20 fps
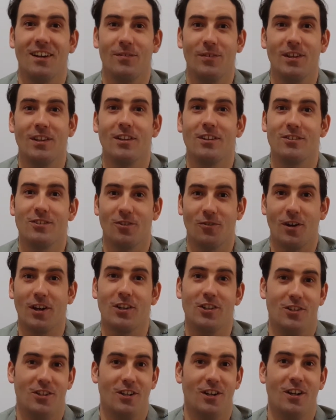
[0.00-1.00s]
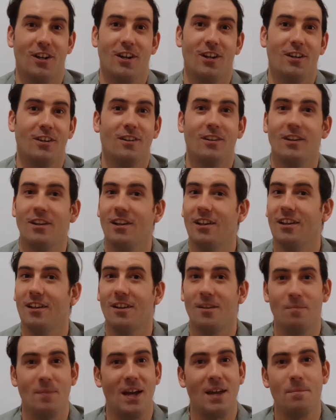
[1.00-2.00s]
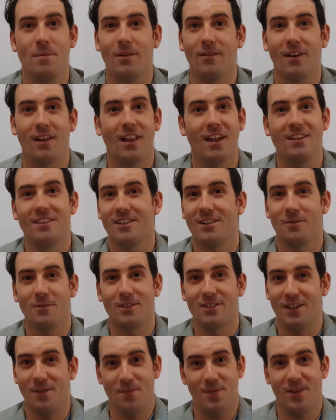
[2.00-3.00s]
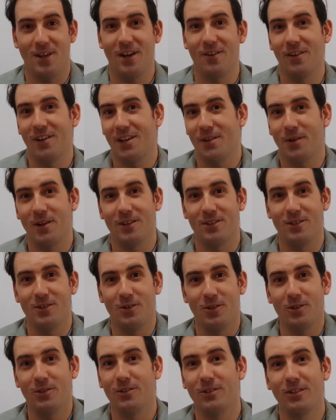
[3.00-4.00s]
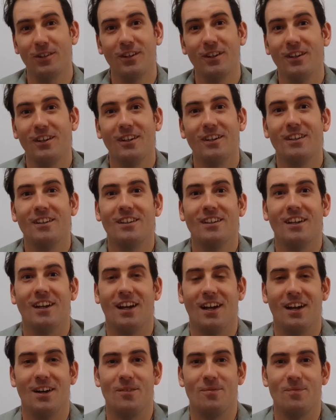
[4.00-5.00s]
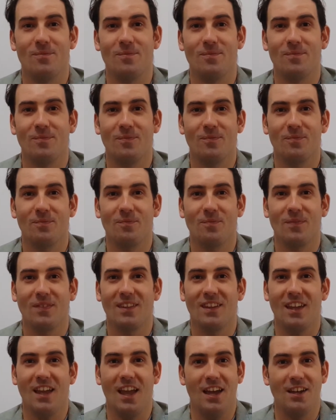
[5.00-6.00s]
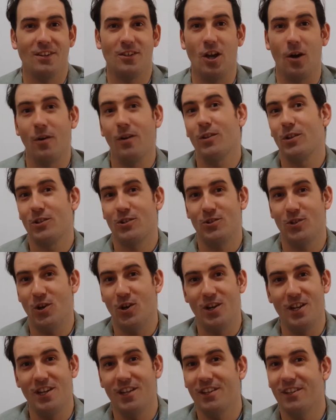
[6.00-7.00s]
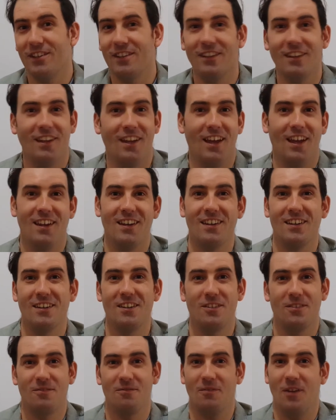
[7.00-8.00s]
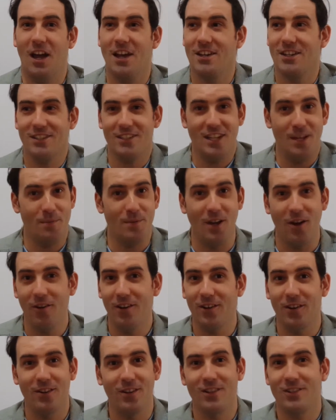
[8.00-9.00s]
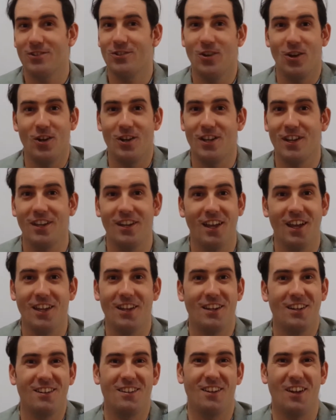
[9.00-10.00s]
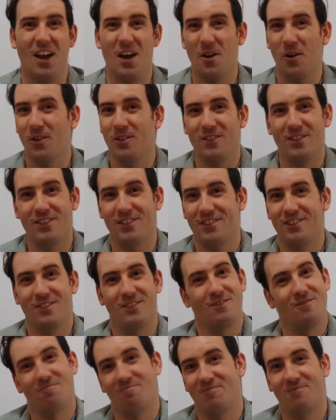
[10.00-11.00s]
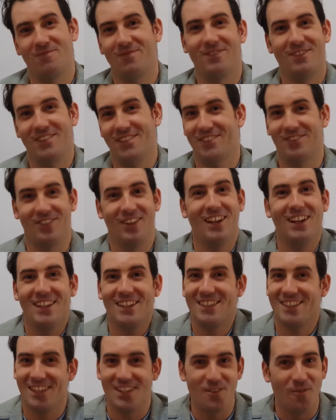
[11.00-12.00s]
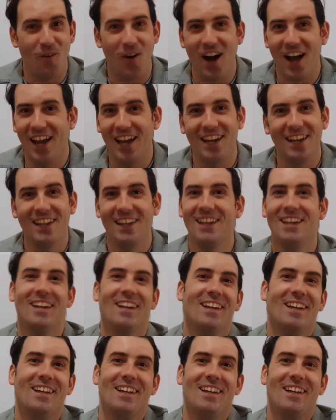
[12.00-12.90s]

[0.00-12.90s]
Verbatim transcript: kind of in this direction and it made me realize that it was something I really wanted to do um, and go on this journey and I just keep going on this journey and I don't really see why